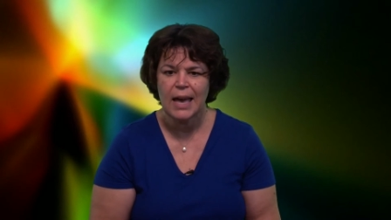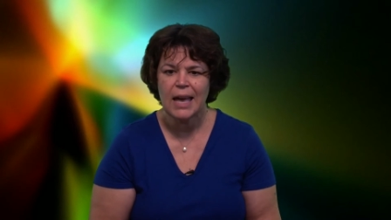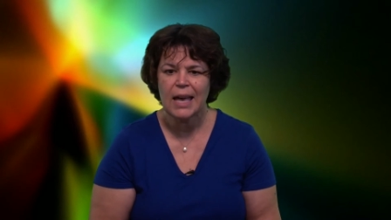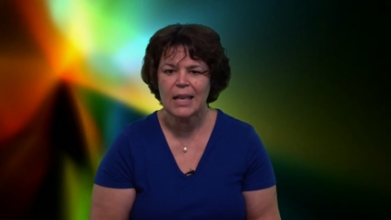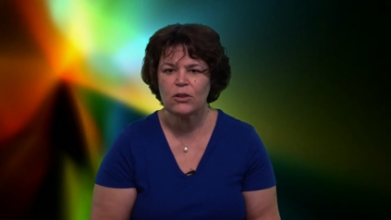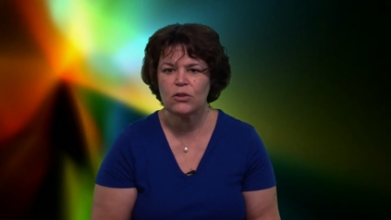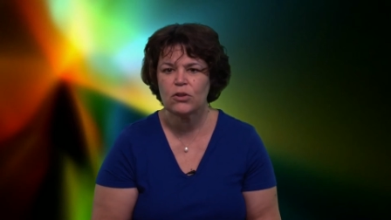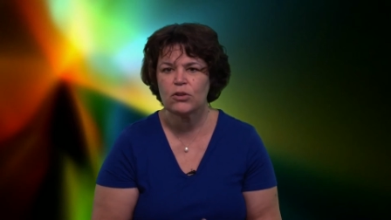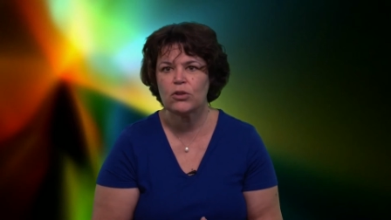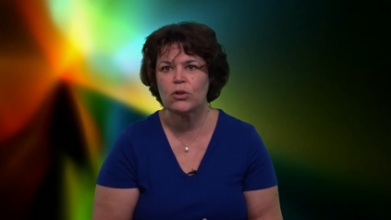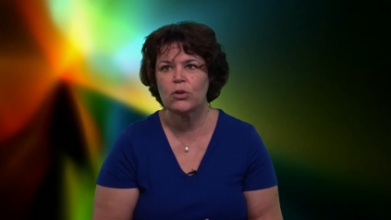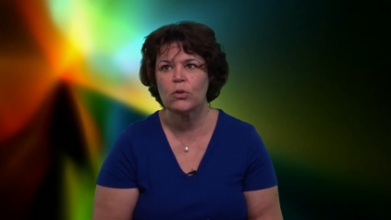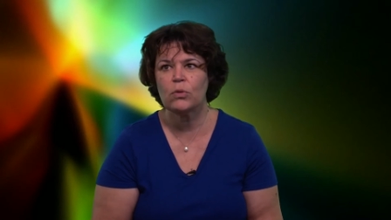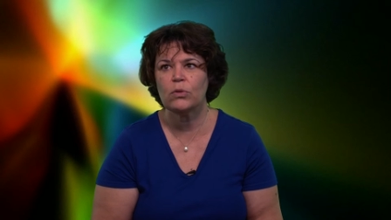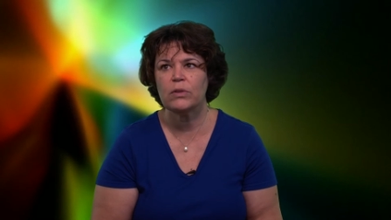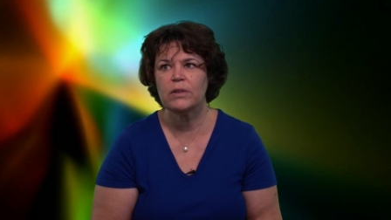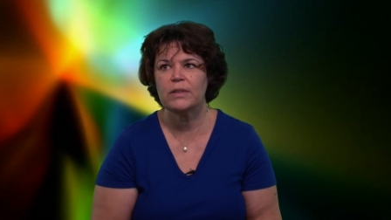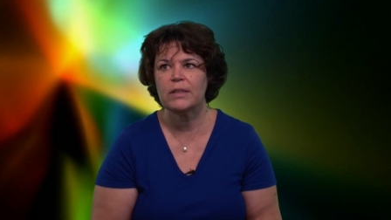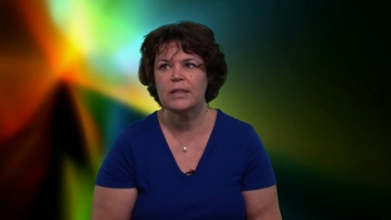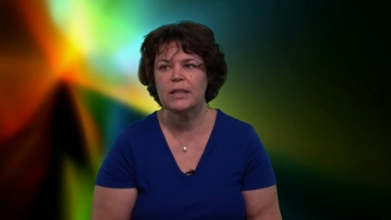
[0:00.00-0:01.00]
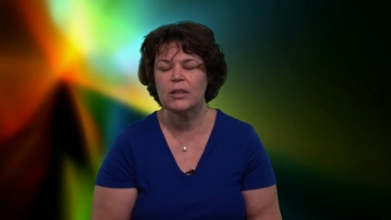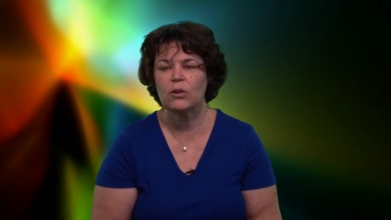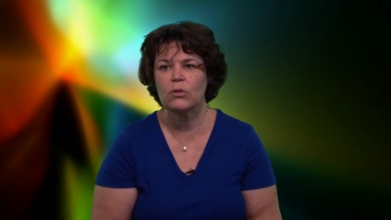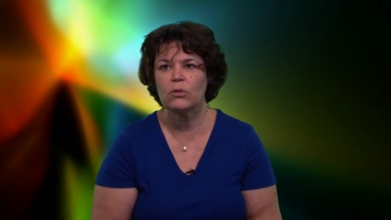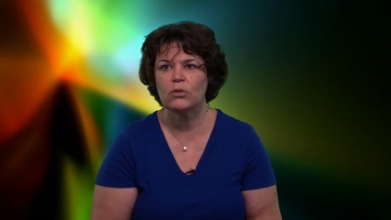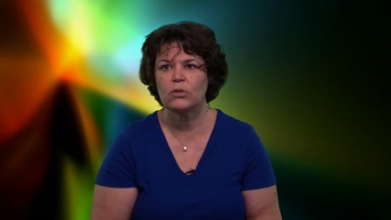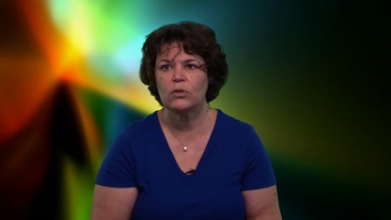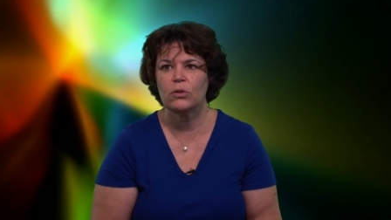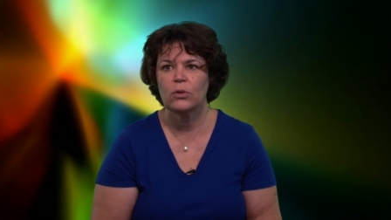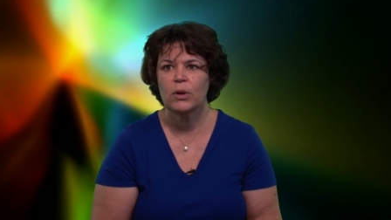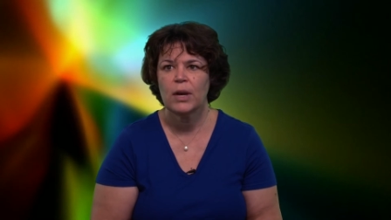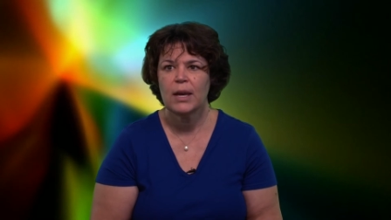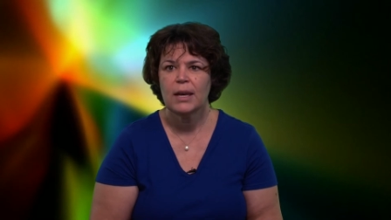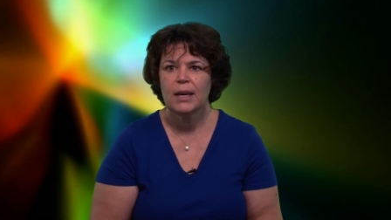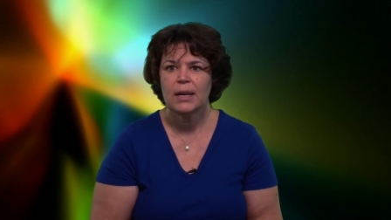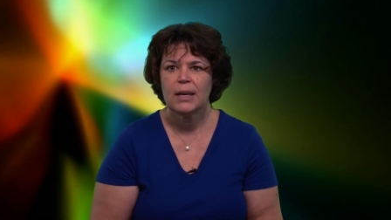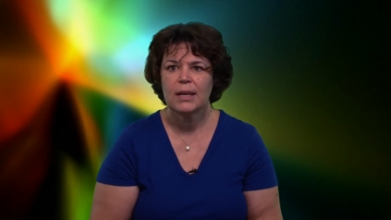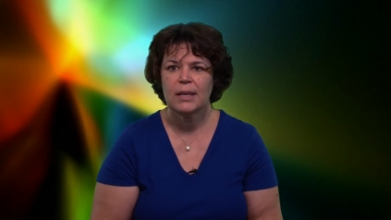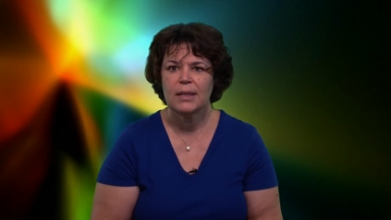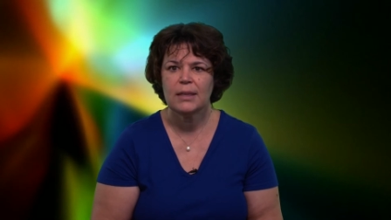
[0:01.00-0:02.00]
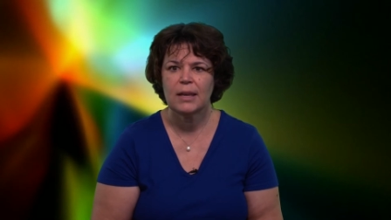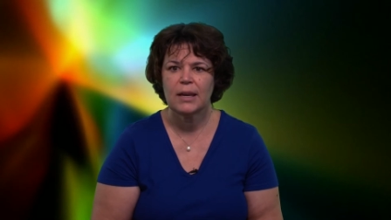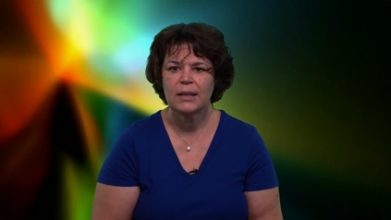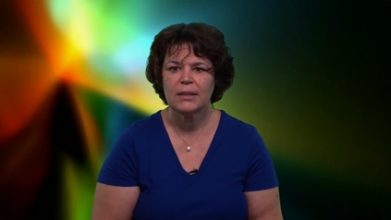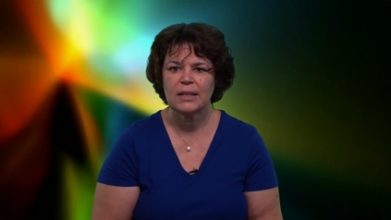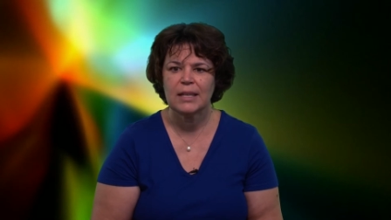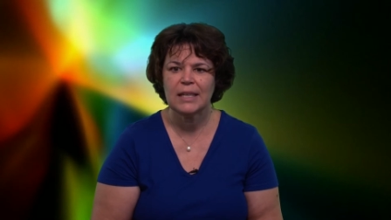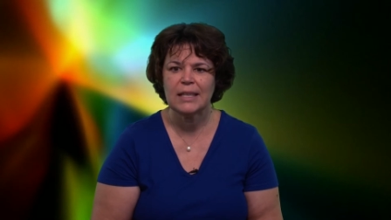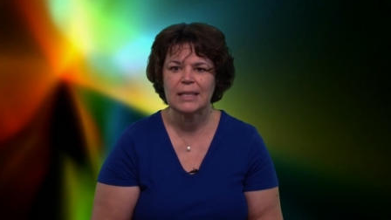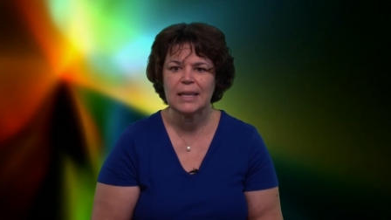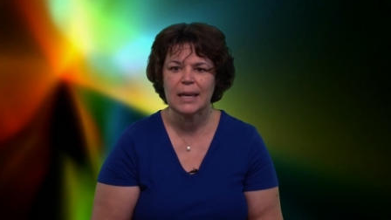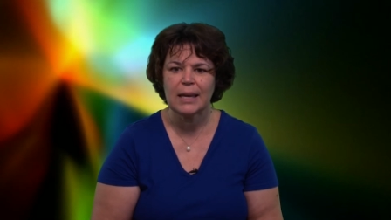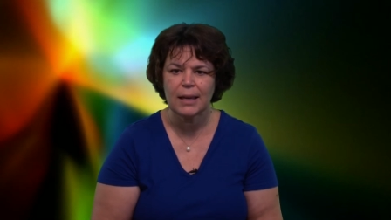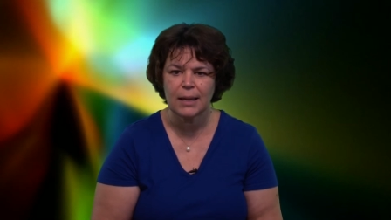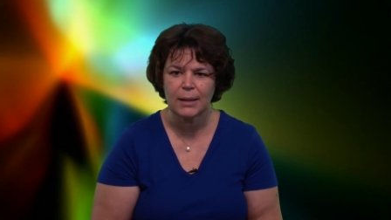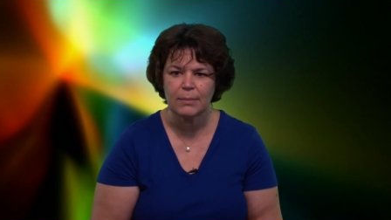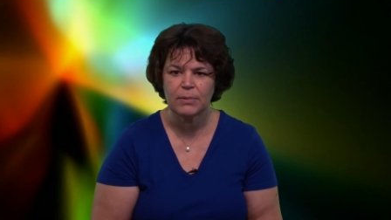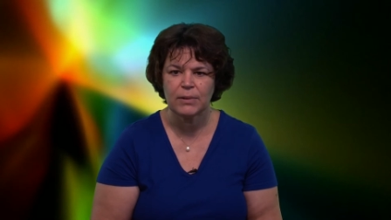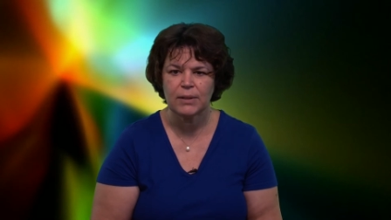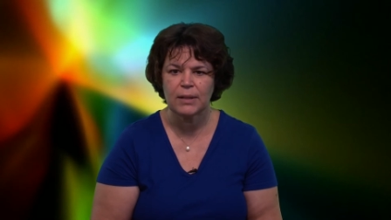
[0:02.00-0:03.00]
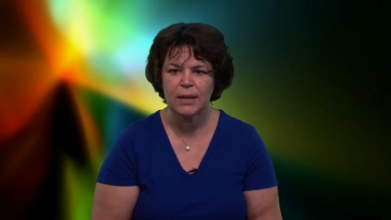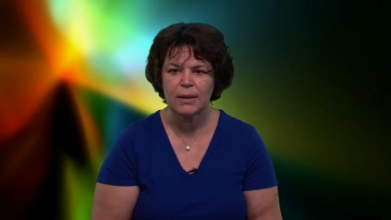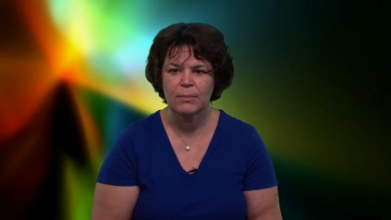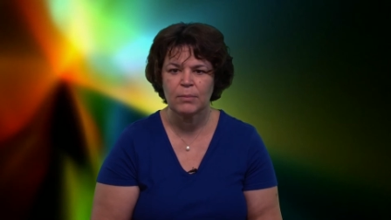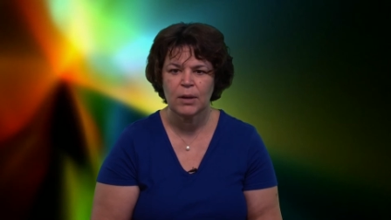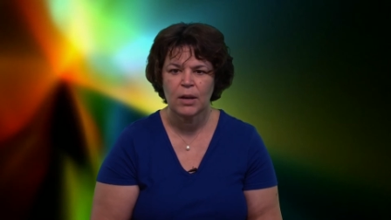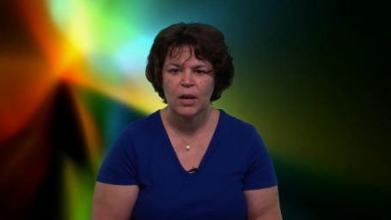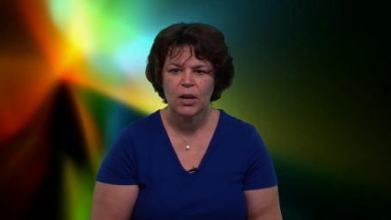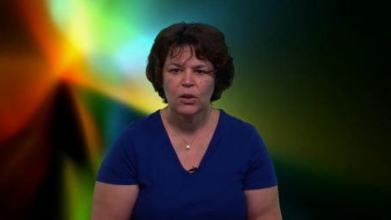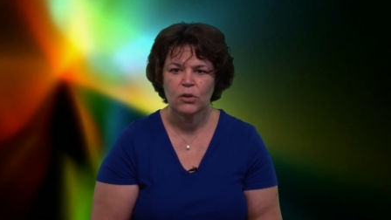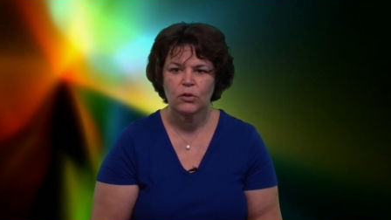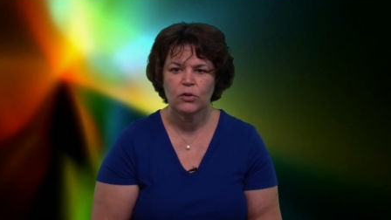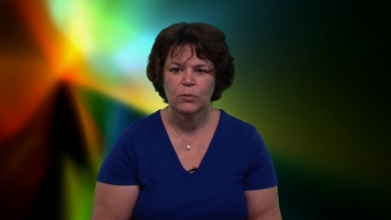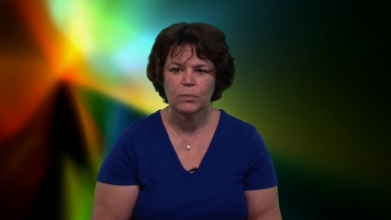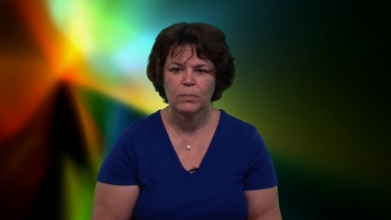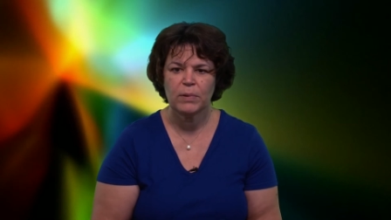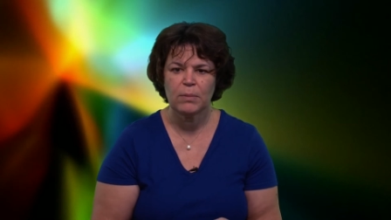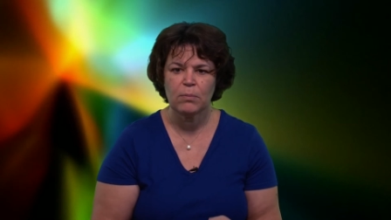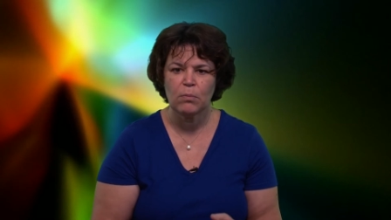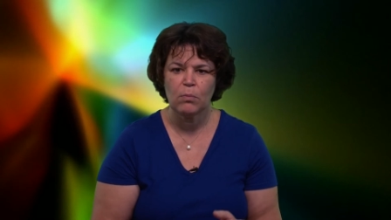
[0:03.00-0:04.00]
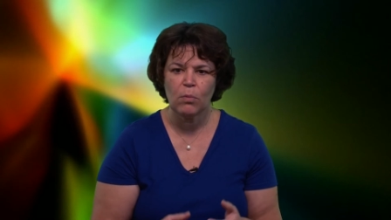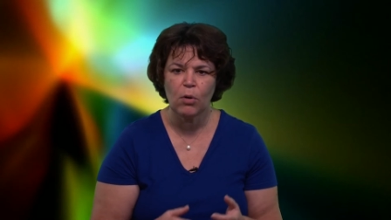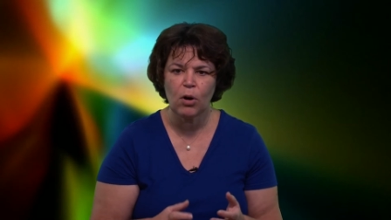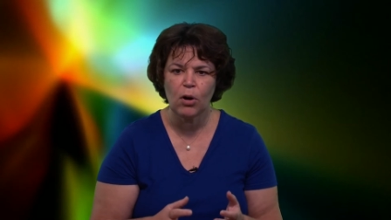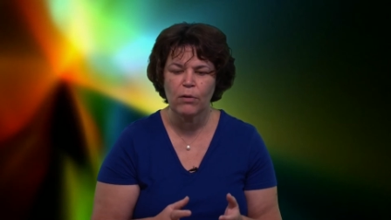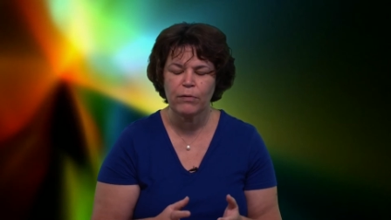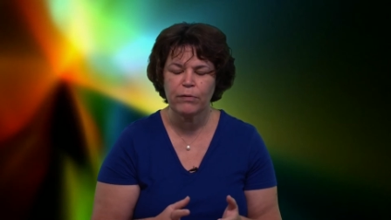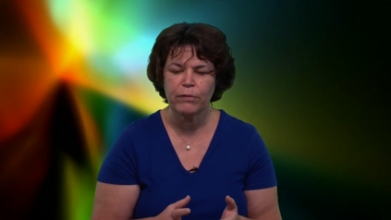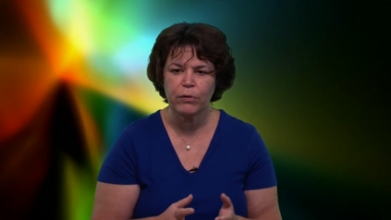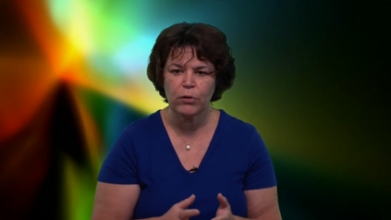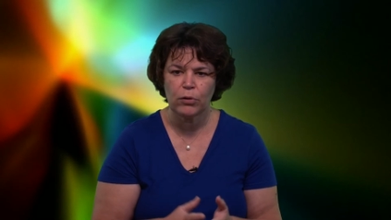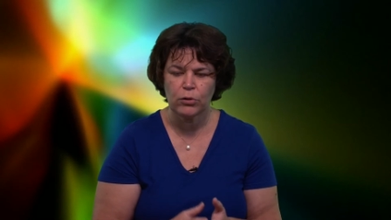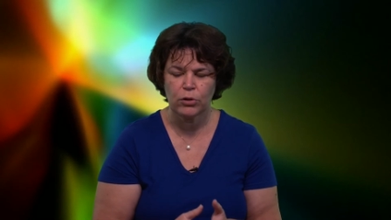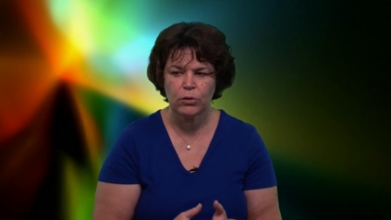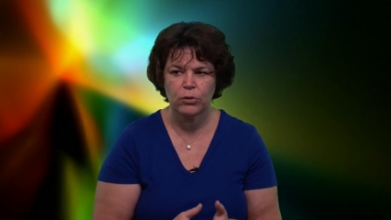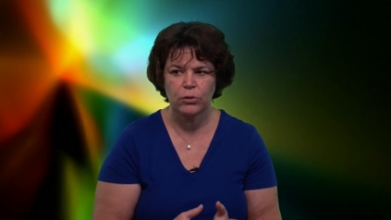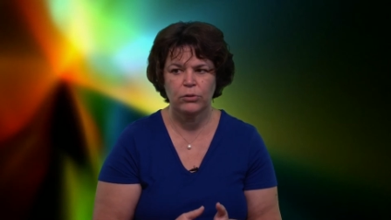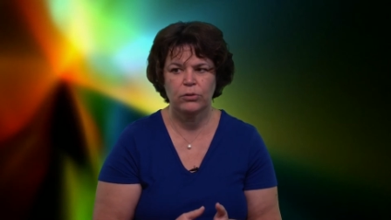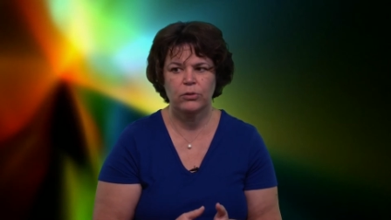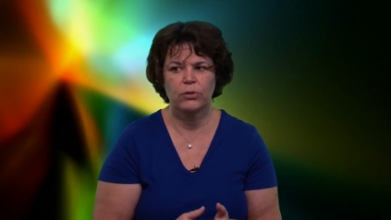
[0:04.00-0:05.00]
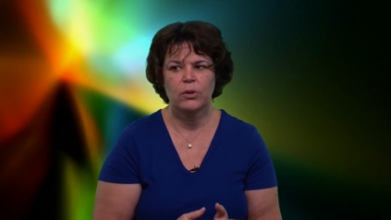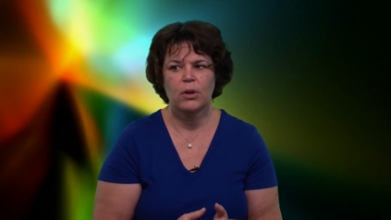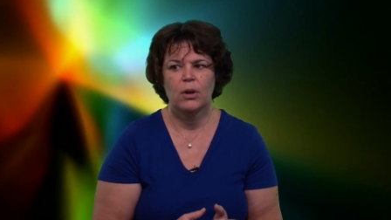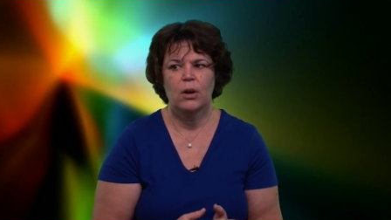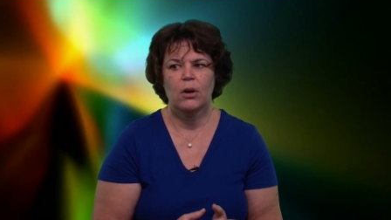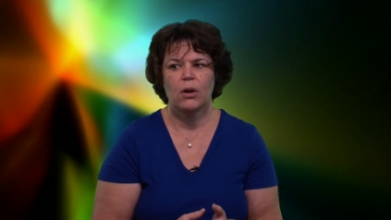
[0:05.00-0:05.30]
And the second thing also is that it helps them to be more focused